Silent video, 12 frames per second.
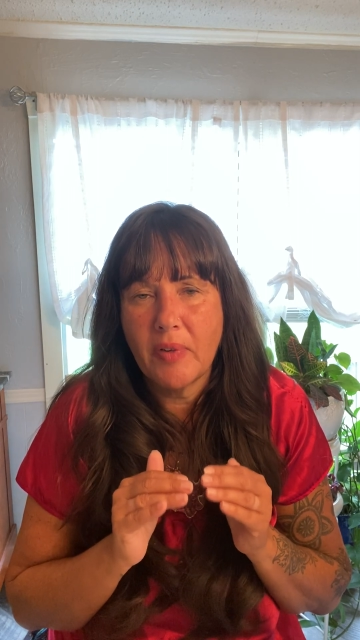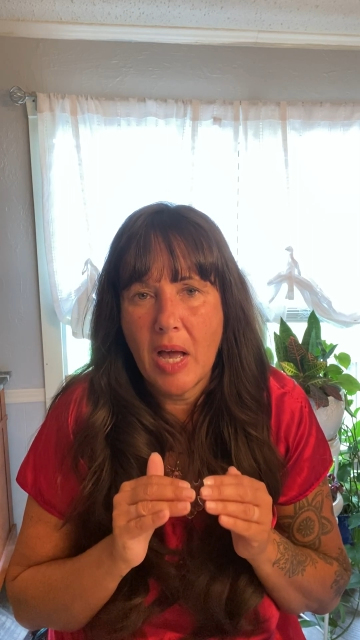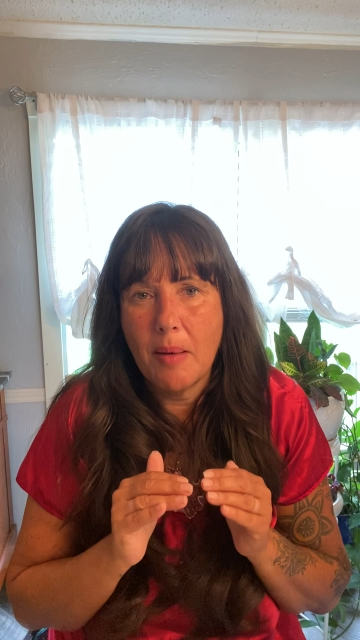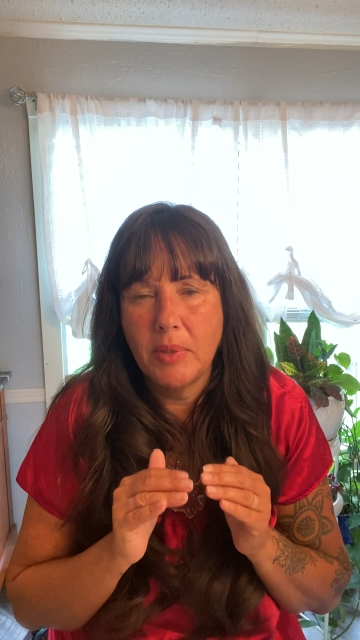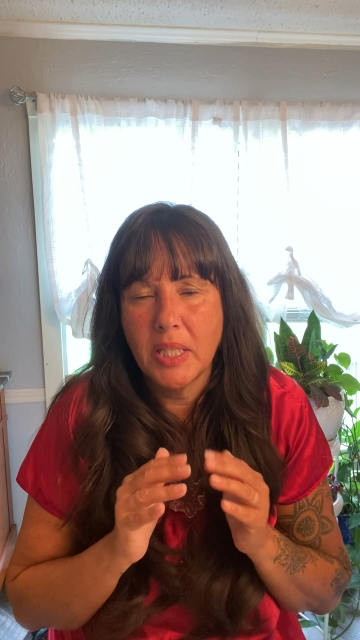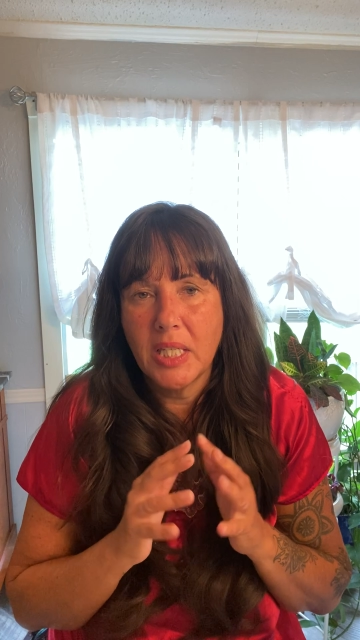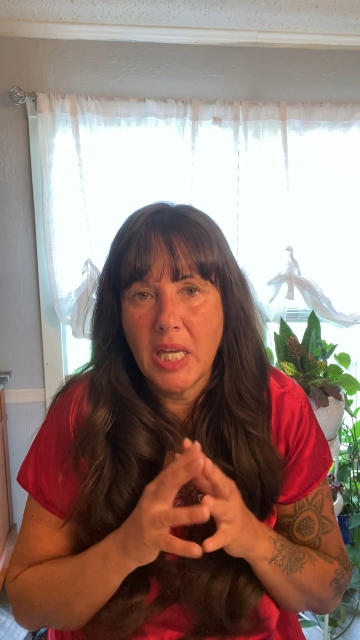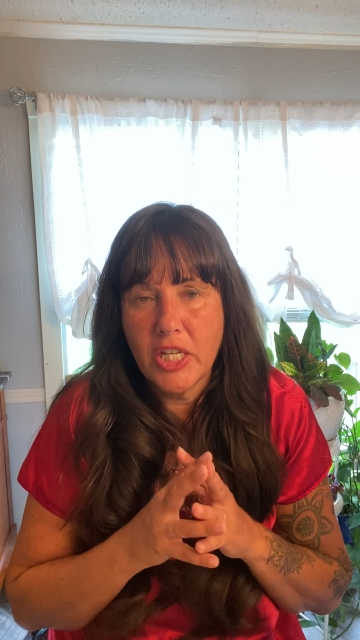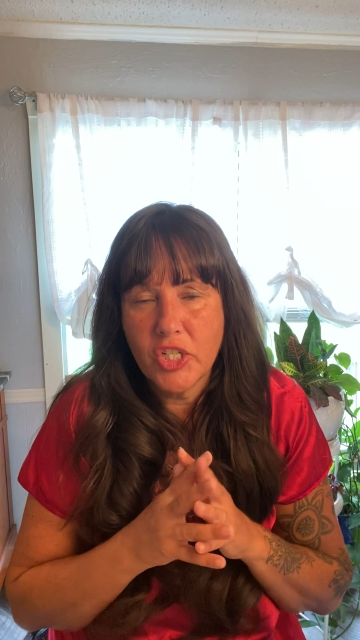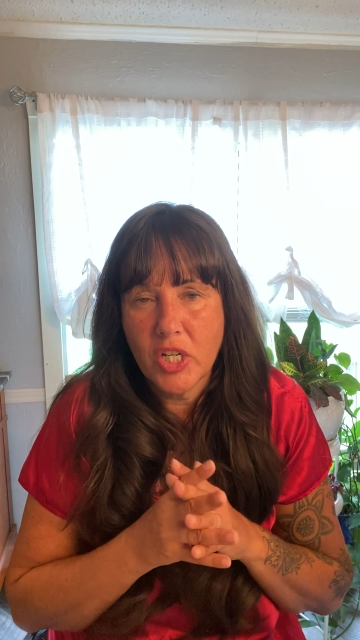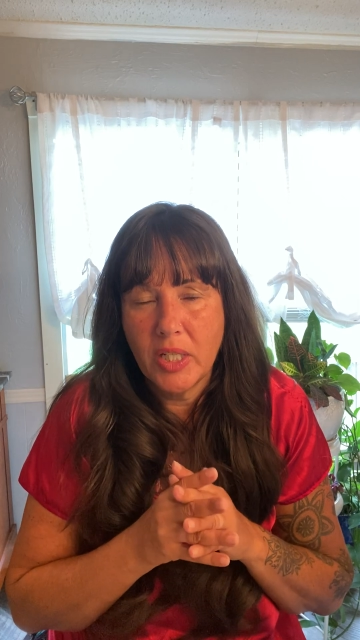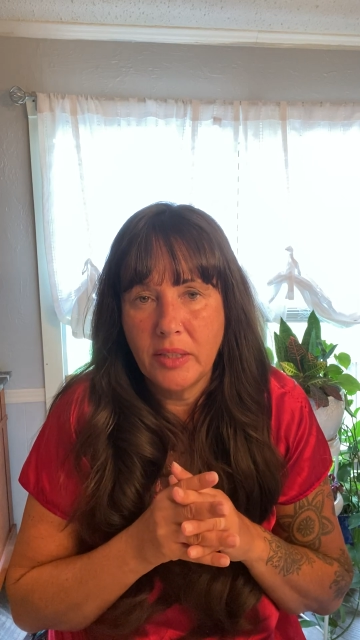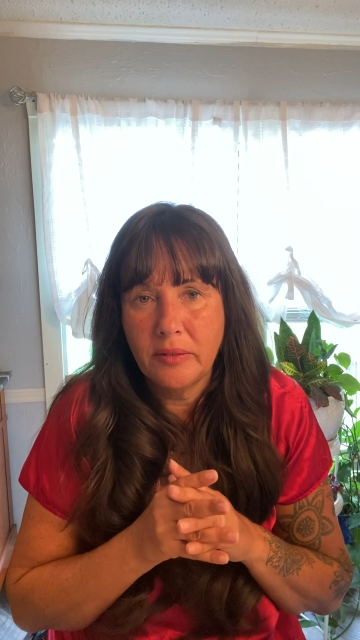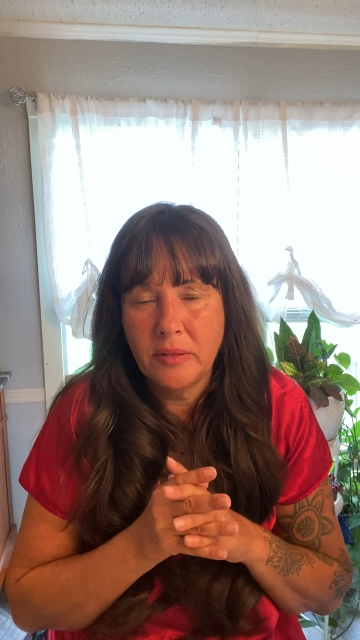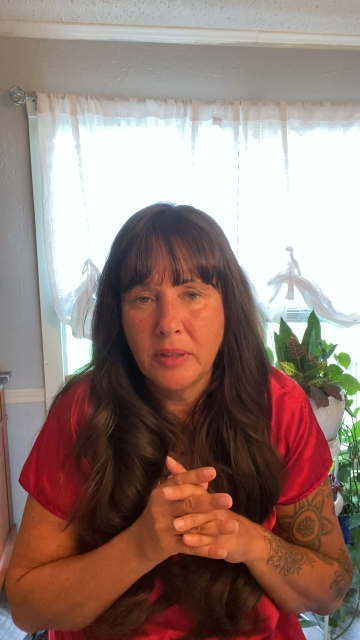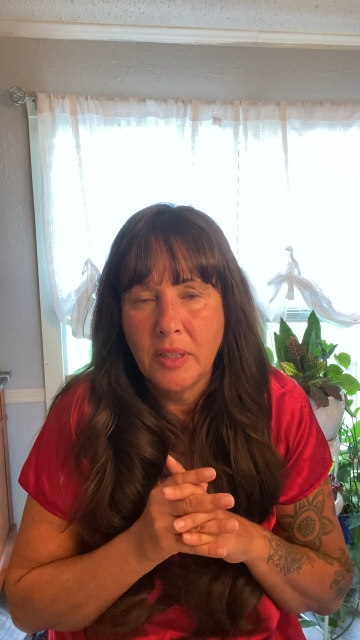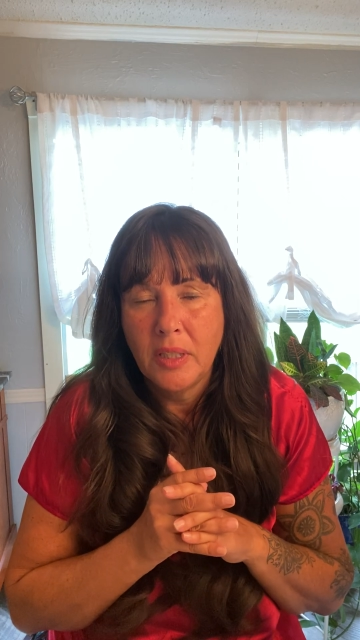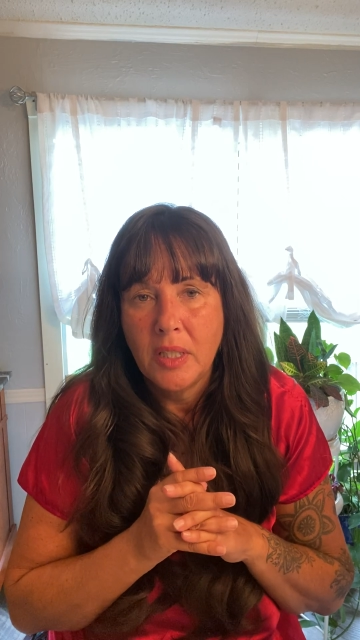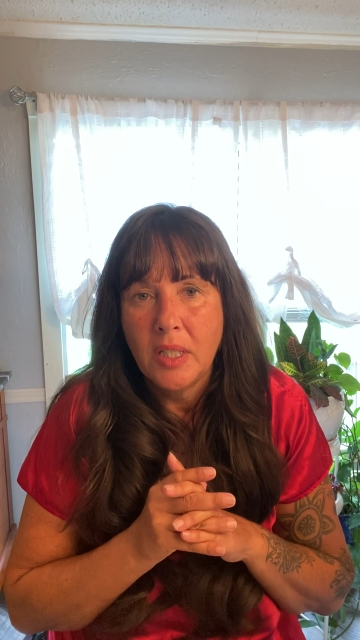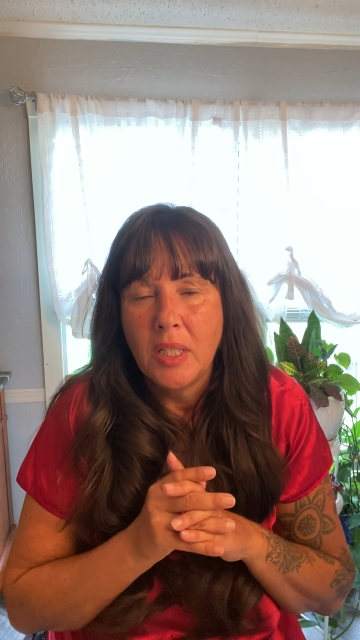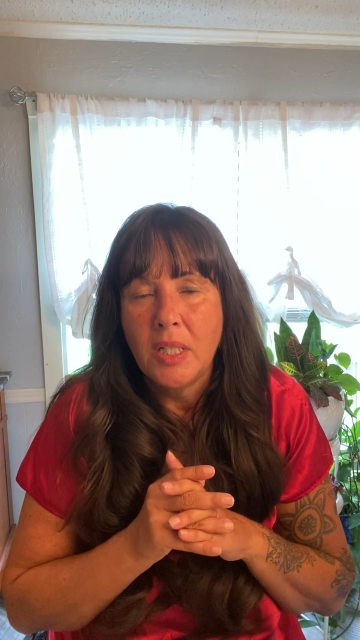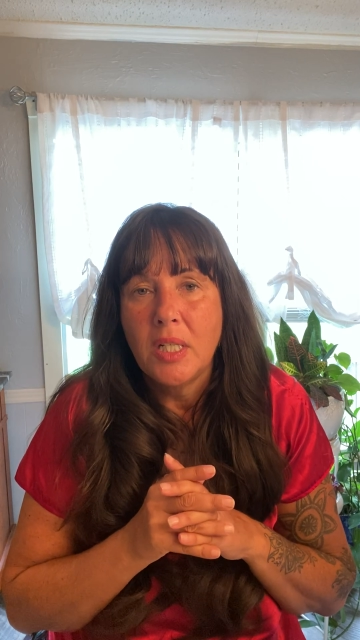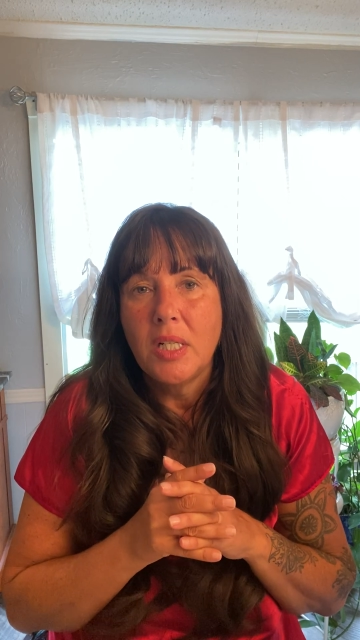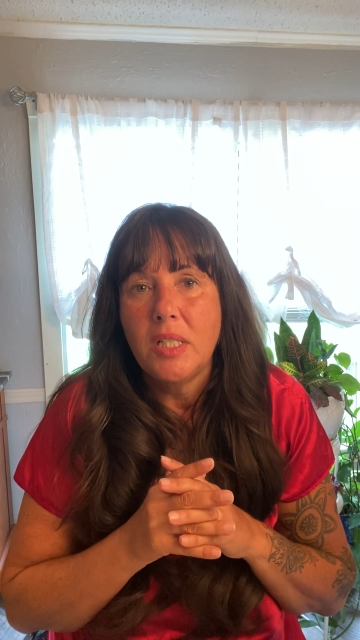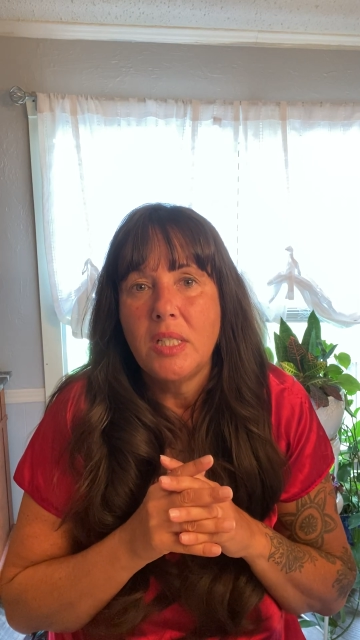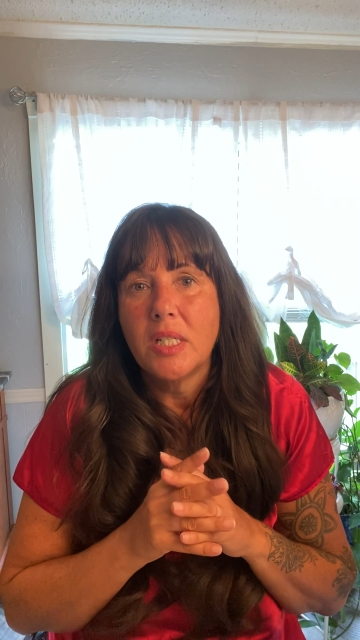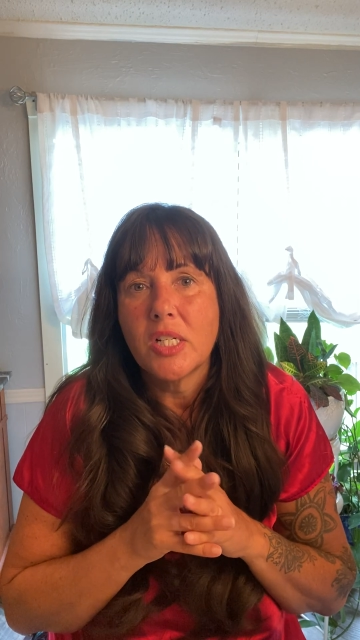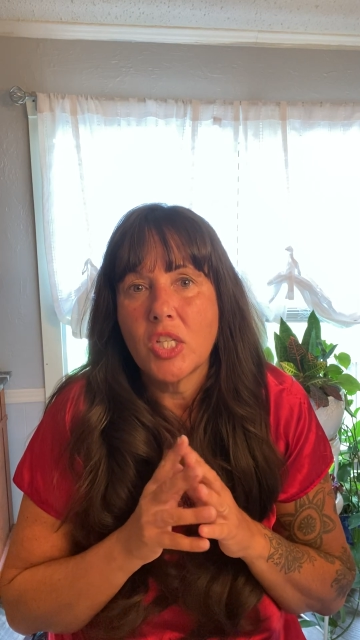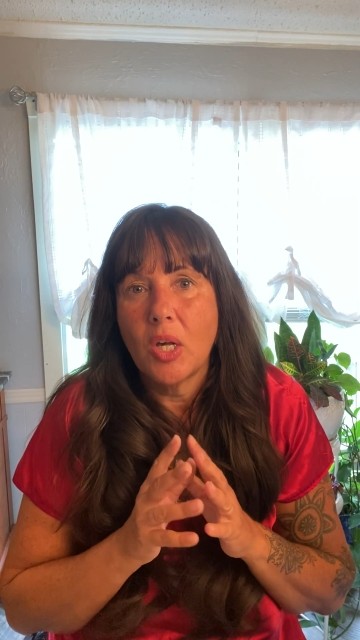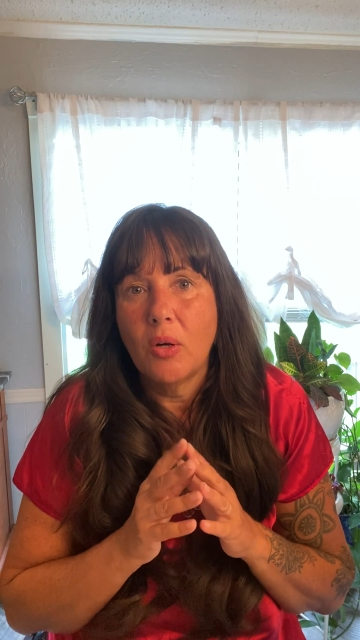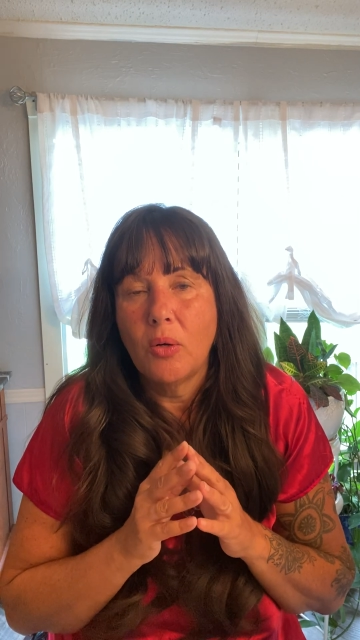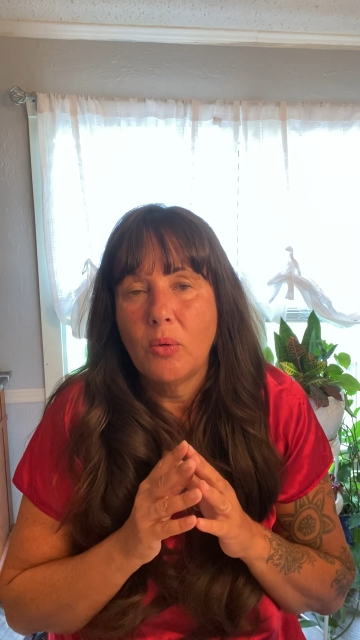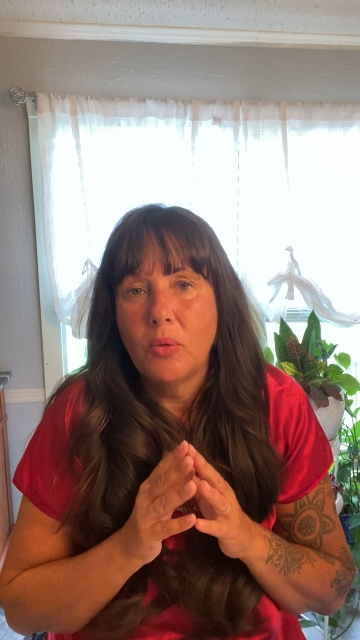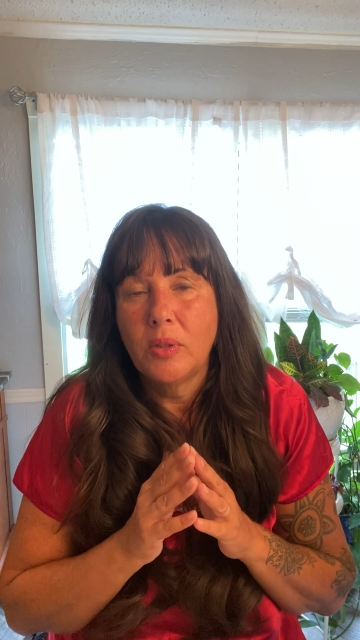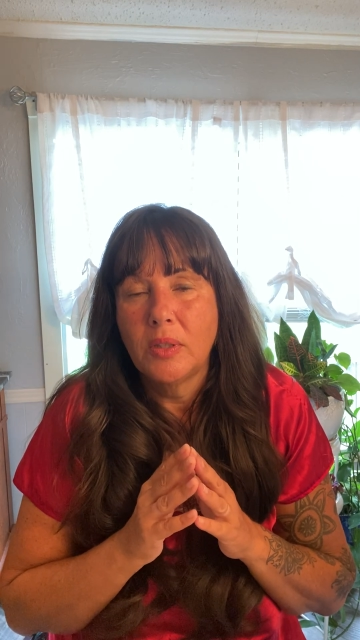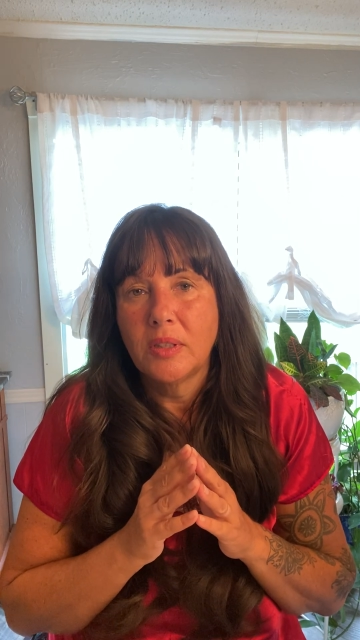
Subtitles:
obligation. So